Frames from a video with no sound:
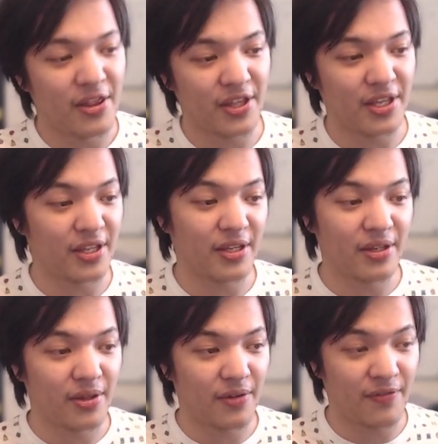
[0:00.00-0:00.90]
the
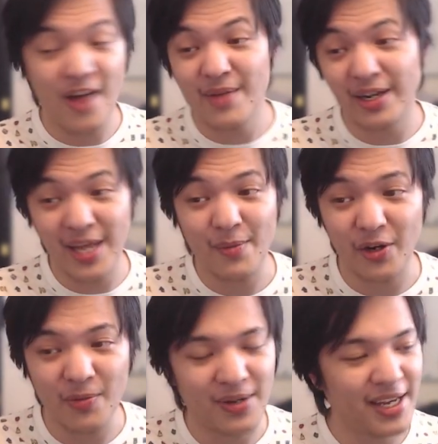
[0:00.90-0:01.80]
5-mana
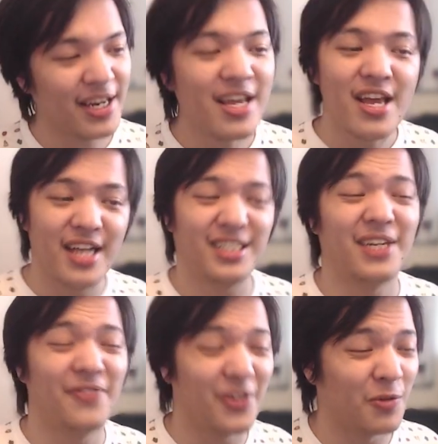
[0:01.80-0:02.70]
landmark you're playing, it's
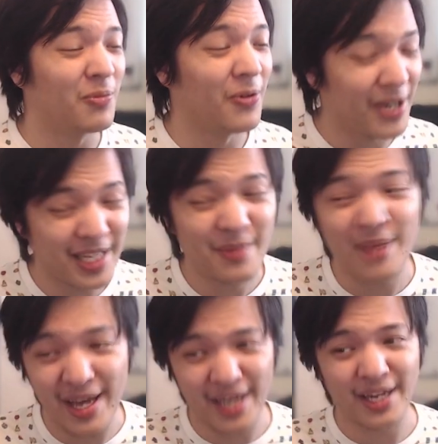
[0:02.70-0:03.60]
going to feel pretty
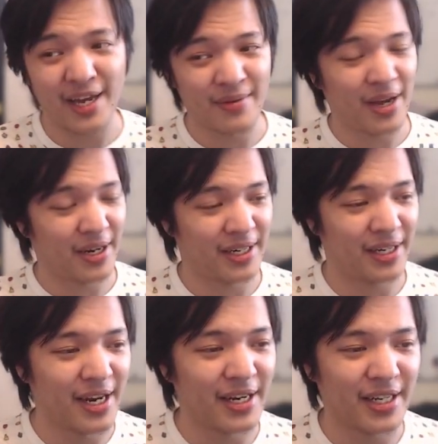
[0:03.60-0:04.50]
bad. I'm not going
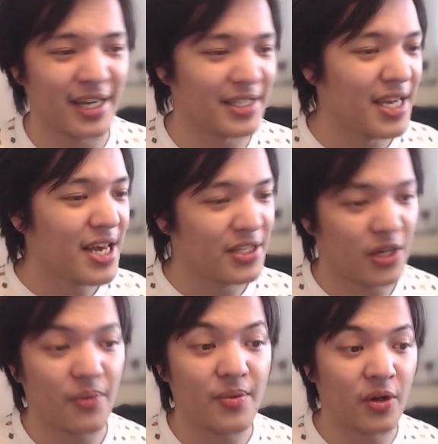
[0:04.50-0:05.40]
to lie to you guys.
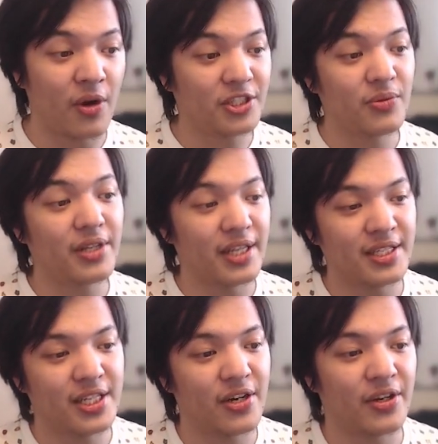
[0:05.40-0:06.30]
So the question really
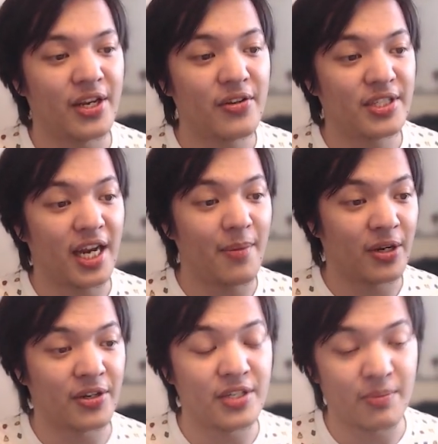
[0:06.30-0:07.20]
is here, can you set up a
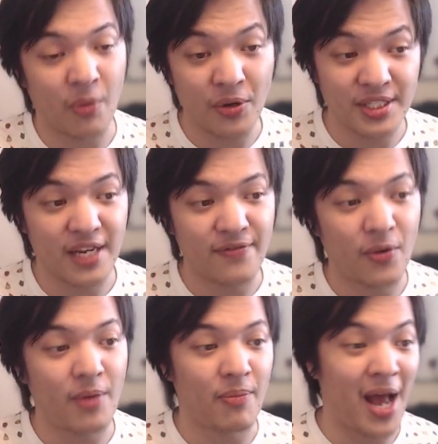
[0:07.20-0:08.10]
good board state
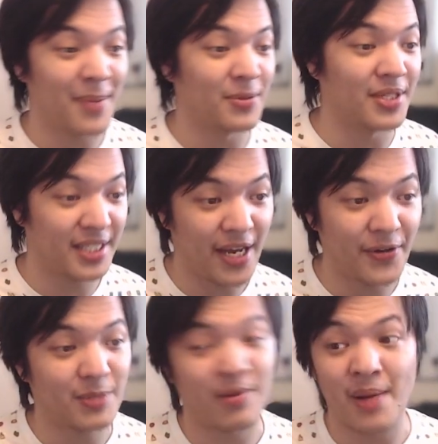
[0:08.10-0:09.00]
for it, perhaps with
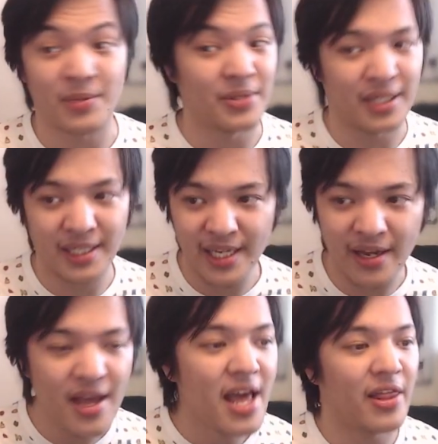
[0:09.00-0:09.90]
scouts, perhaps with
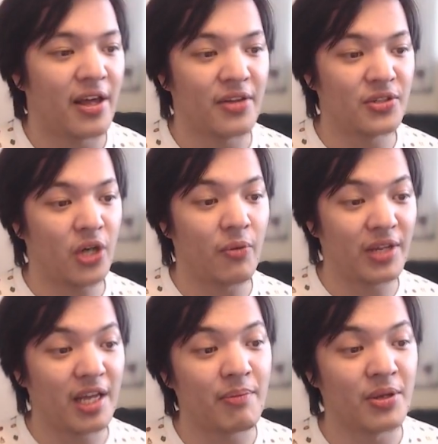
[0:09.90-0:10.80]
Talia, that you can start
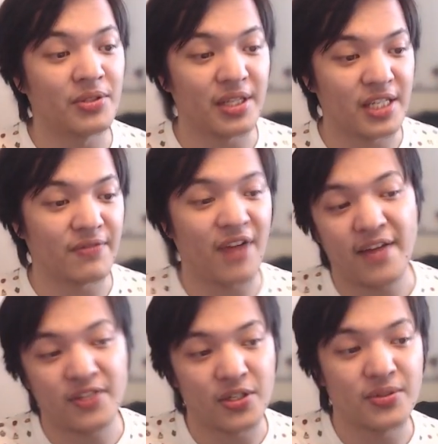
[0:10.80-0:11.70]
really abusing these
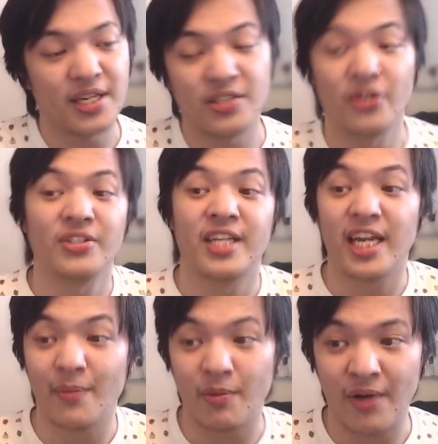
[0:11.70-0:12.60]
5/2s and start
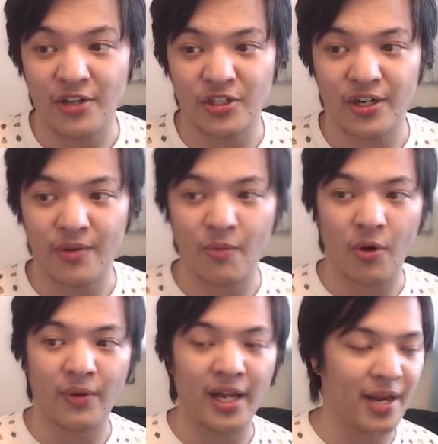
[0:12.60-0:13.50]
setting up your pressure
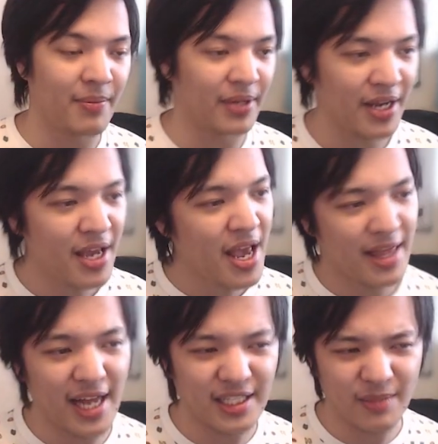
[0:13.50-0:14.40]
more reliably?
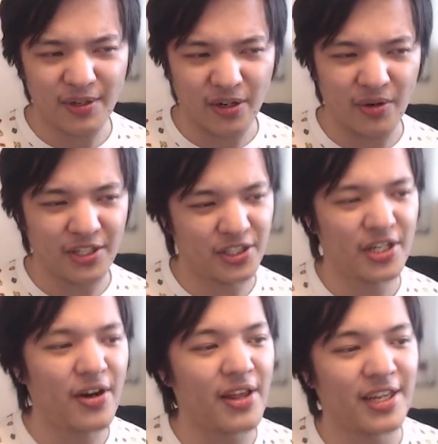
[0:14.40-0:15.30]
That's the bigger question
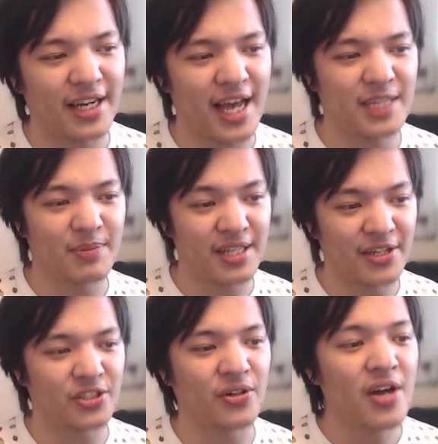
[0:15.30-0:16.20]
here. I think it has
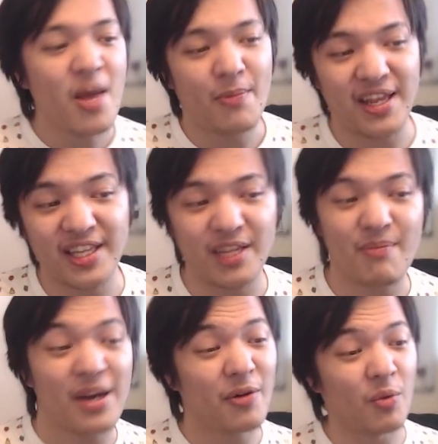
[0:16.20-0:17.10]
potential, but I think the
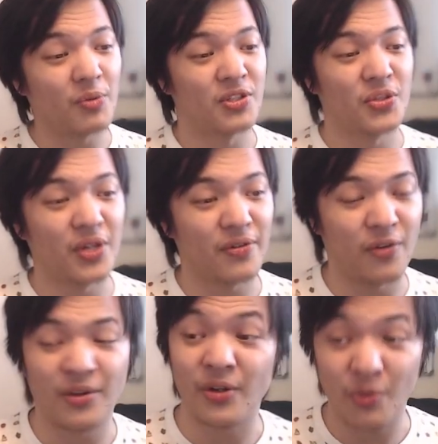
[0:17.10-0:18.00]
meta won't suit it
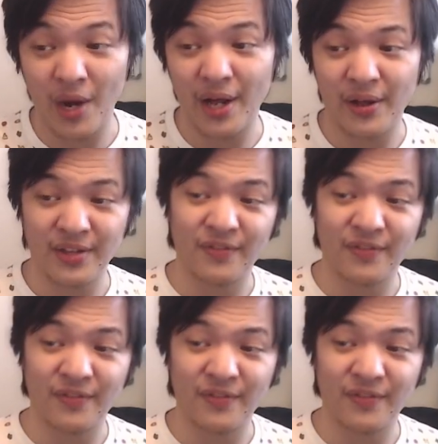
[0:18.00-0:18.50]
for a little while at the